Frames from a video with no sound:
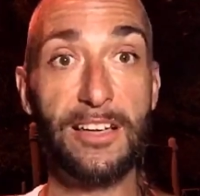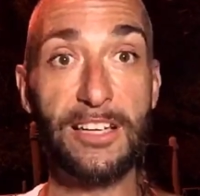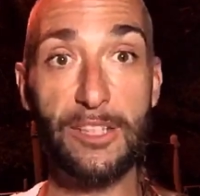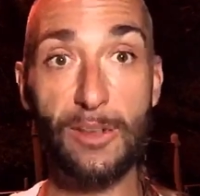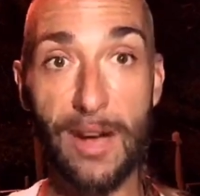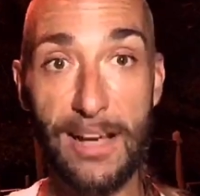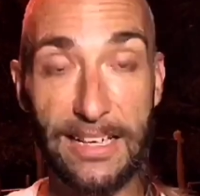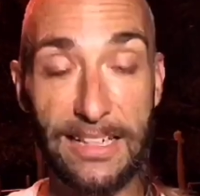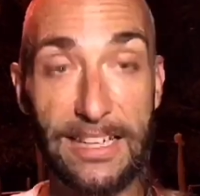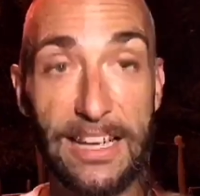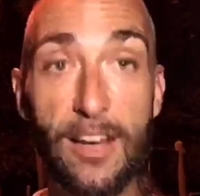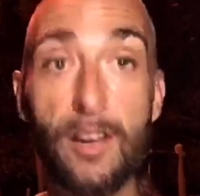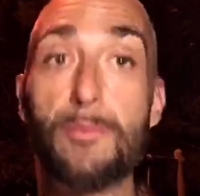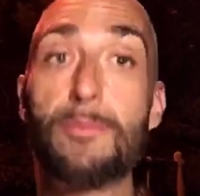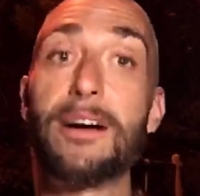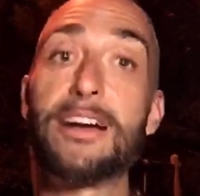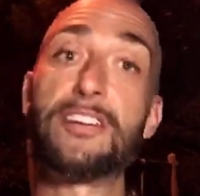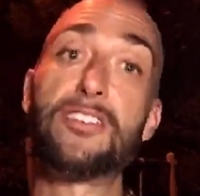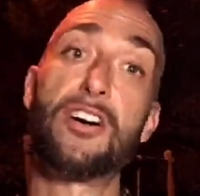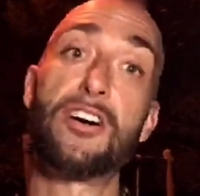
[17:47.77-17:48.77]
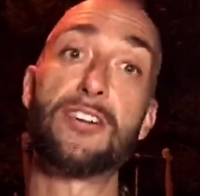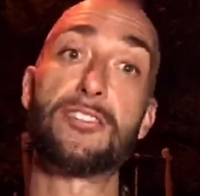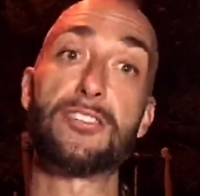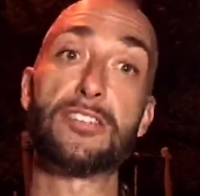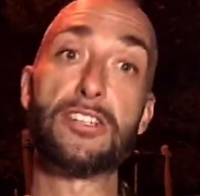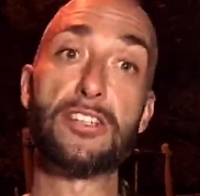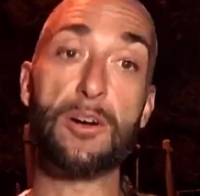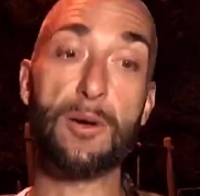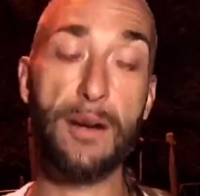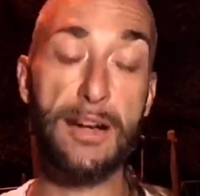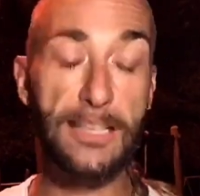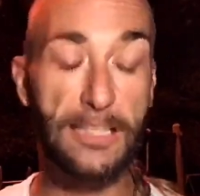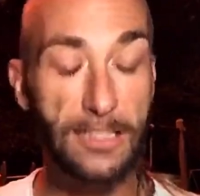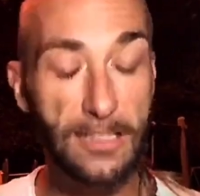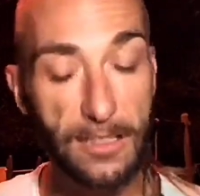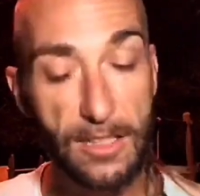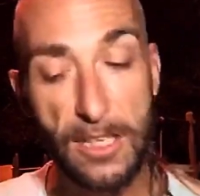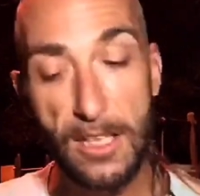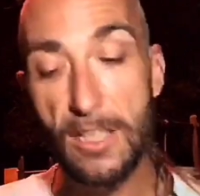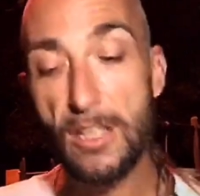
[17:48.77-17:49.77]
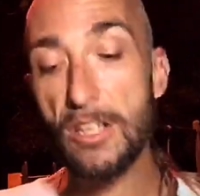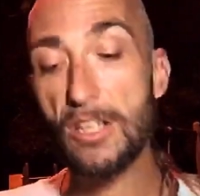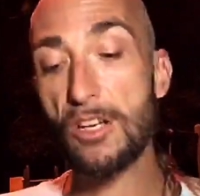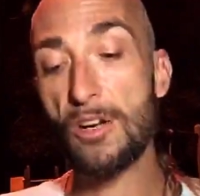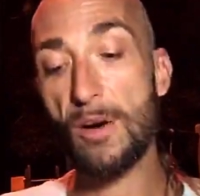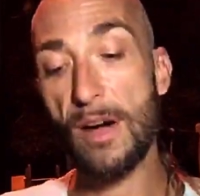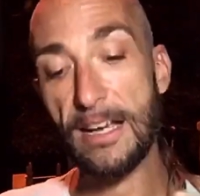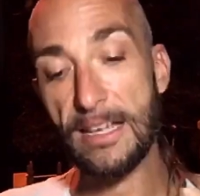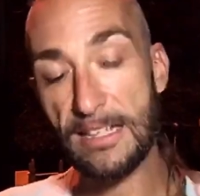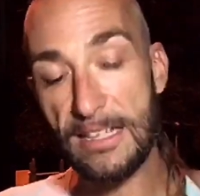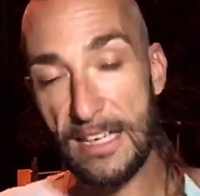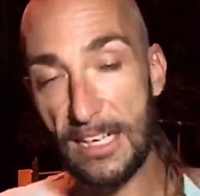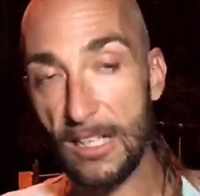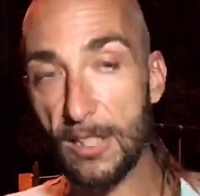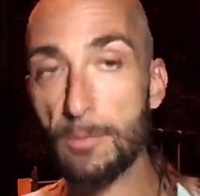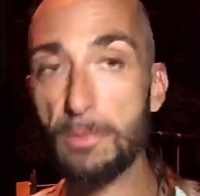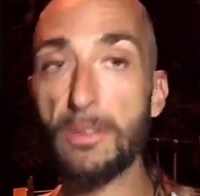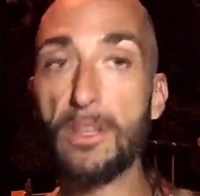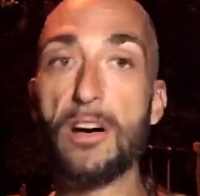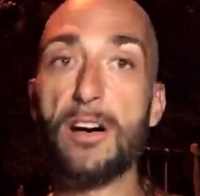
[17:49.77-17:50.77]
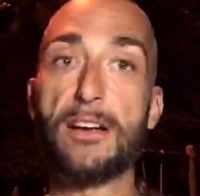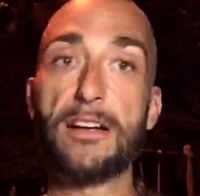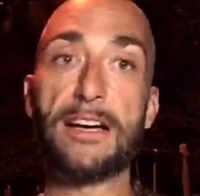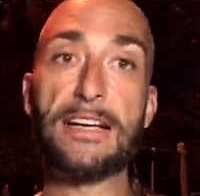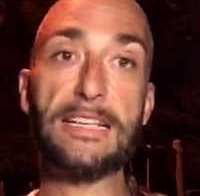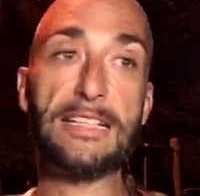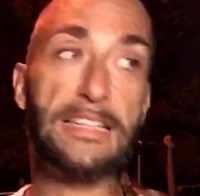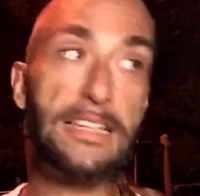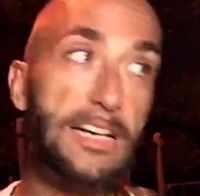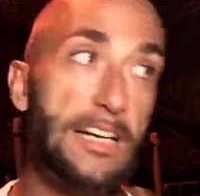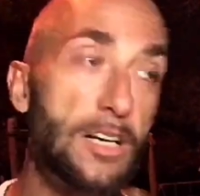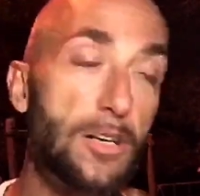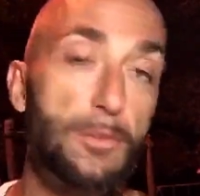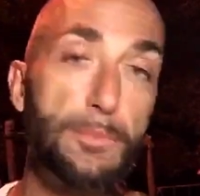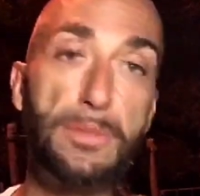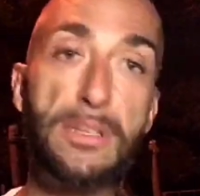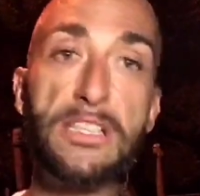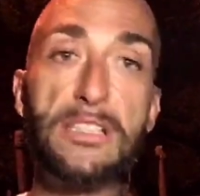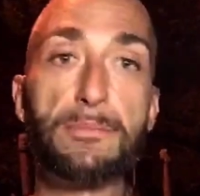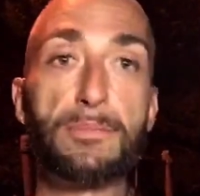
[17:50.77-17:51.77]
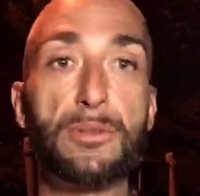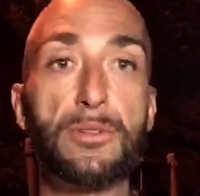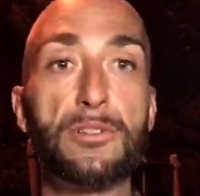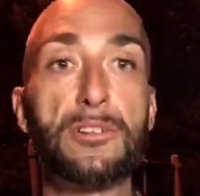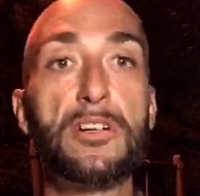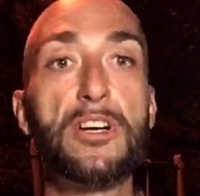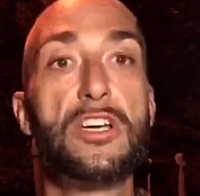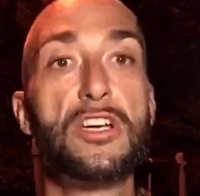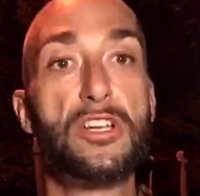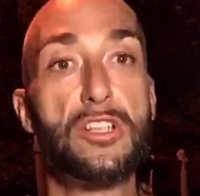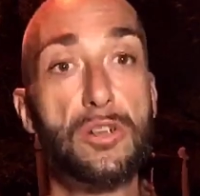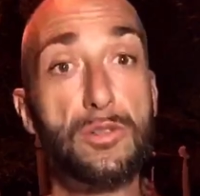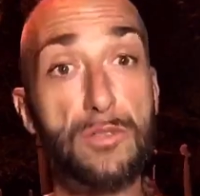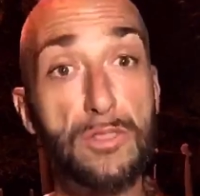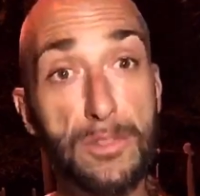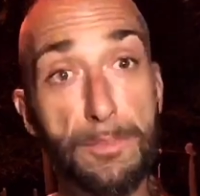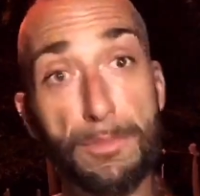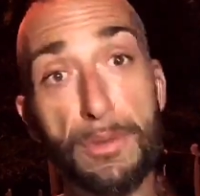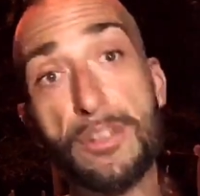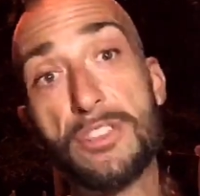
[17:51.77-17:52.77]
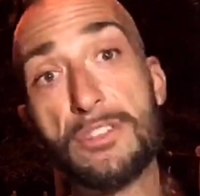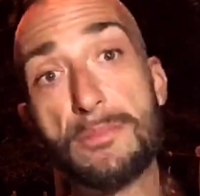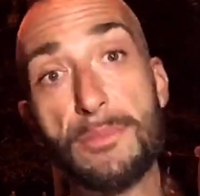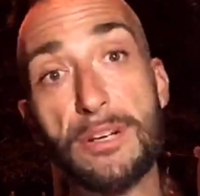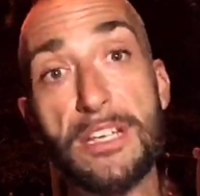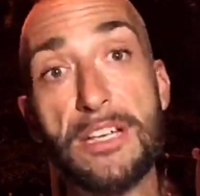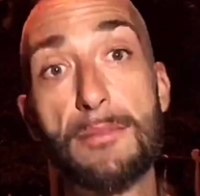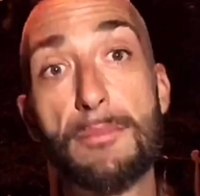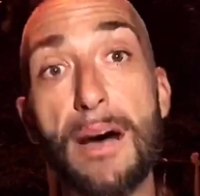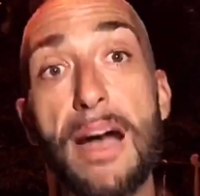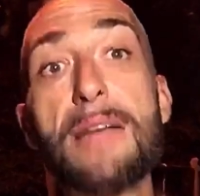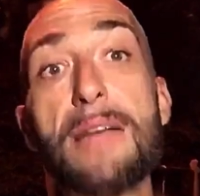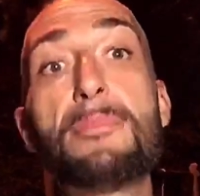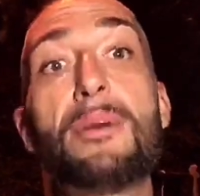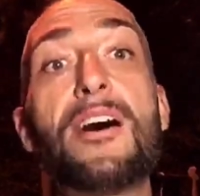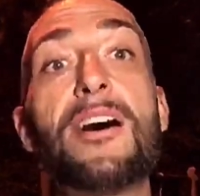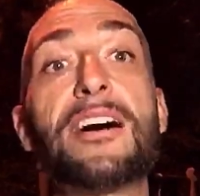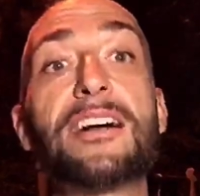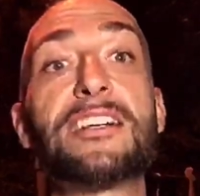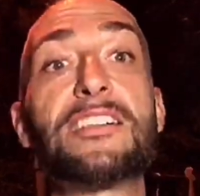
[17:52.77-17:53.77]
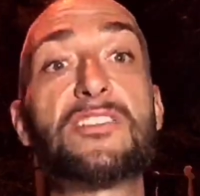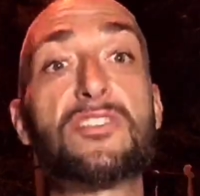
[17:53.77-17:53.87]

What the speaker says: I can help my daughter, I can help Lana, I can help people, and put some money in my pocket.